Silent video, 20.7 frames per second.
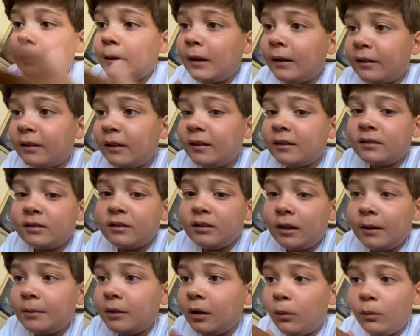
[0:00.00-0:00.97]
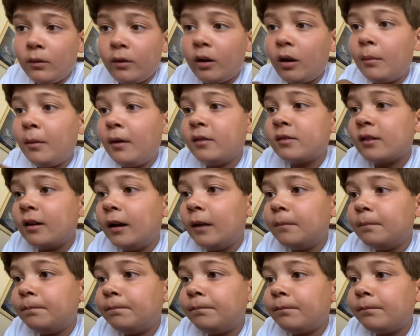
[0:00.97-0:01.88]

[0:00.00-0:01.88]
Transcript: At 1,000 subs, I will get a buzz cut.